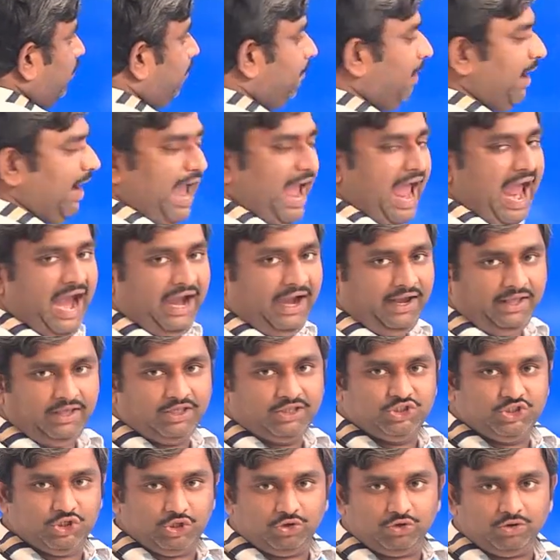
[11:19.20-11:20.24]
by
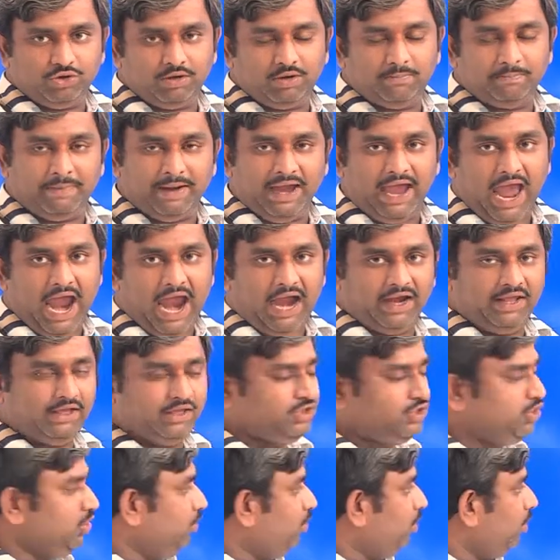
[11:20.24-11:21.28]
adding 0, by
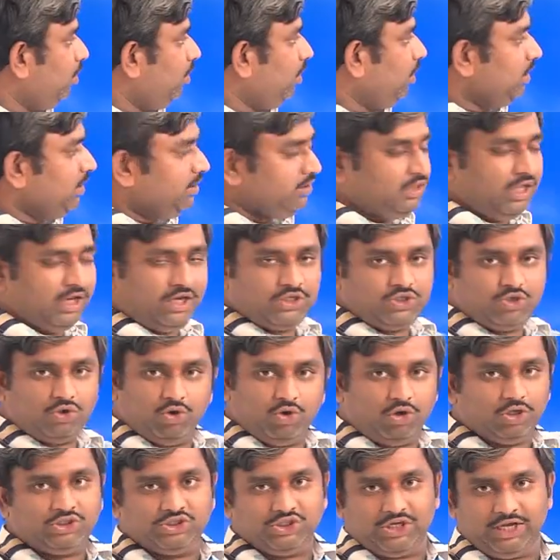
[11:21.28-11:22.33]
adding 0, there is
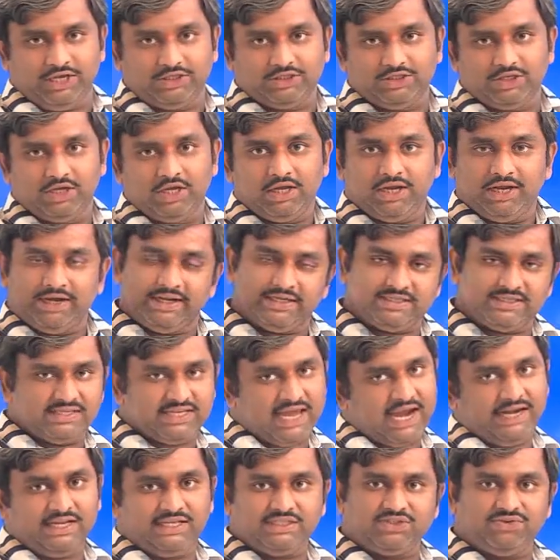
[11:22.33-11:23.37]
no change. It is
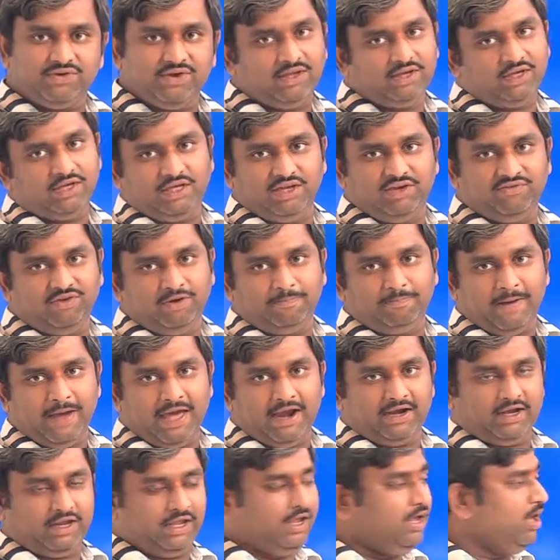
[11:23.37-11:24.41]
satisfying even
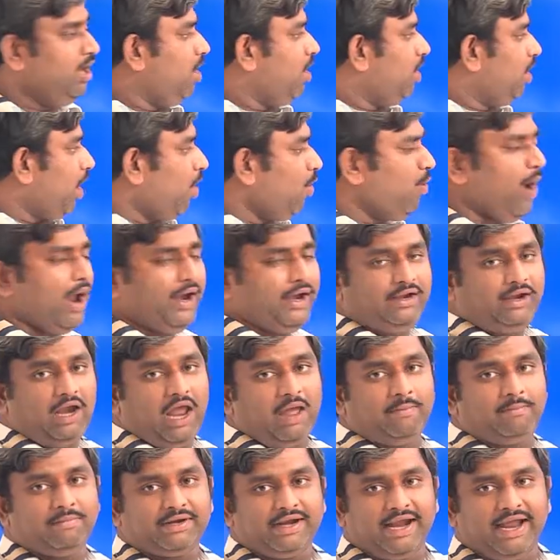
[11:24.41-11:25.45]
parity. Now I
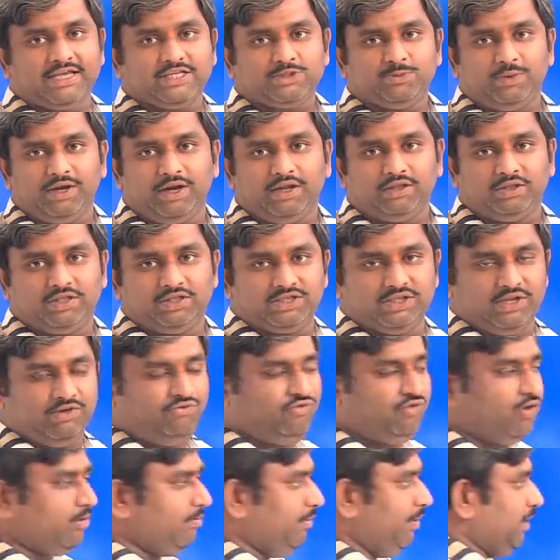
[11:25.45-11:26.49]
am transmitting this
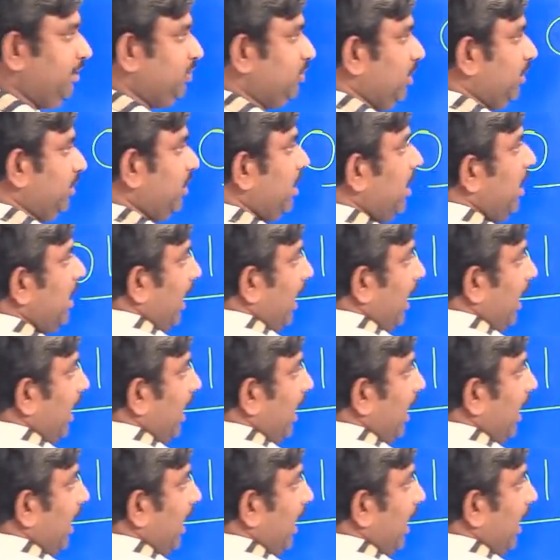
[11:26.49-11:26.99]
information.